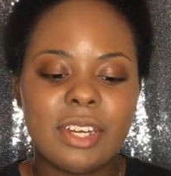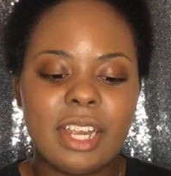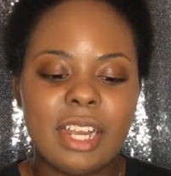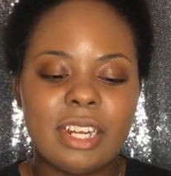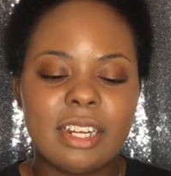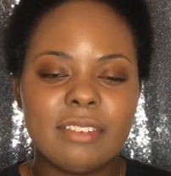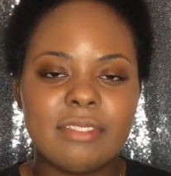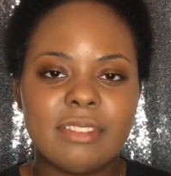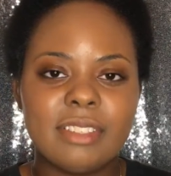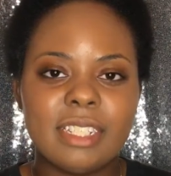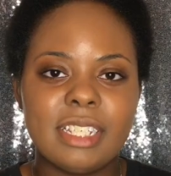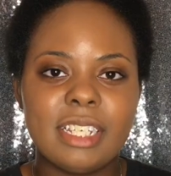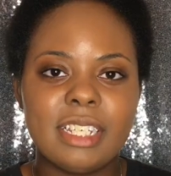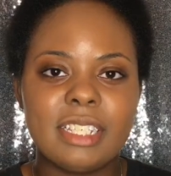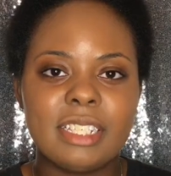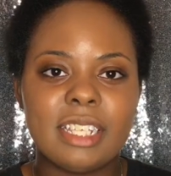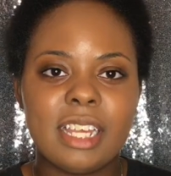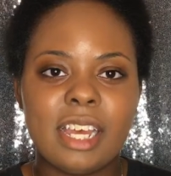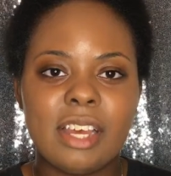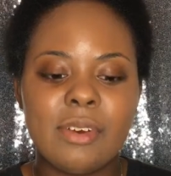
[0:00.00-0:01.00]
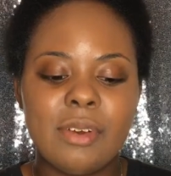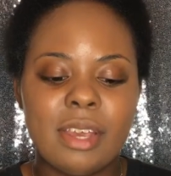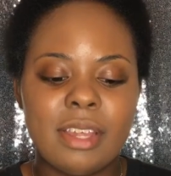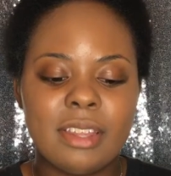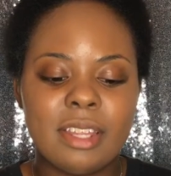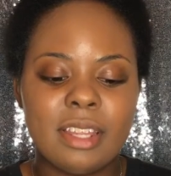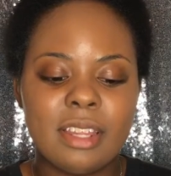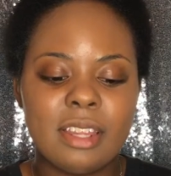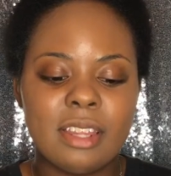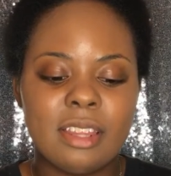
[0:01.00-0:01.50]
kind of leaks out,
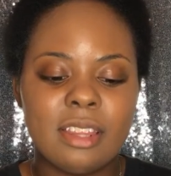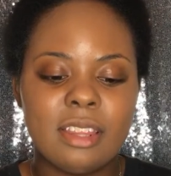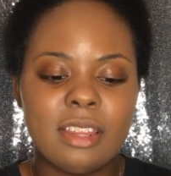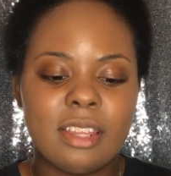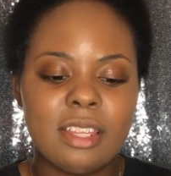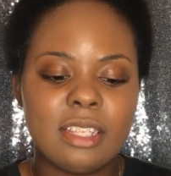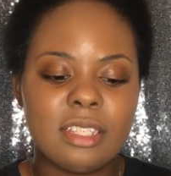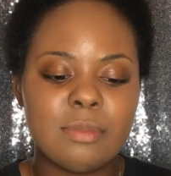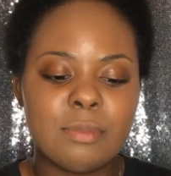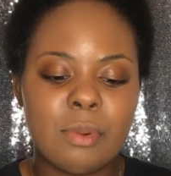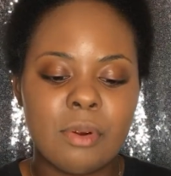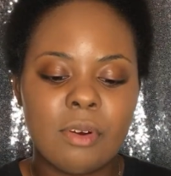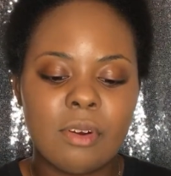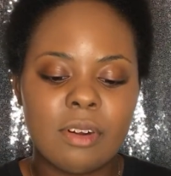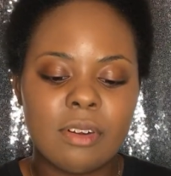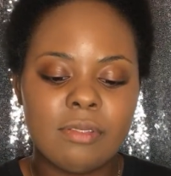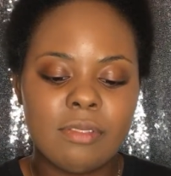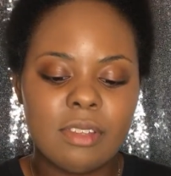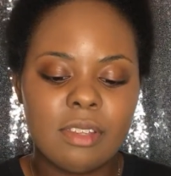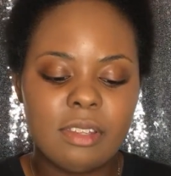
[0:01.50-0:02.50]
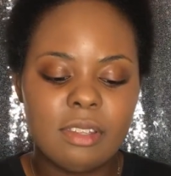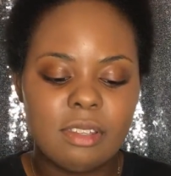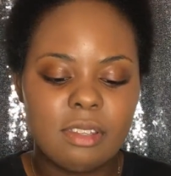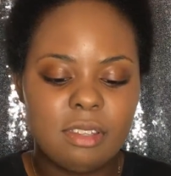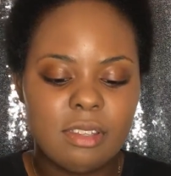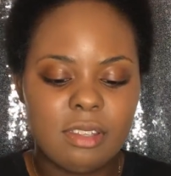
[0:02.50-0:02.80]
and then this part of it,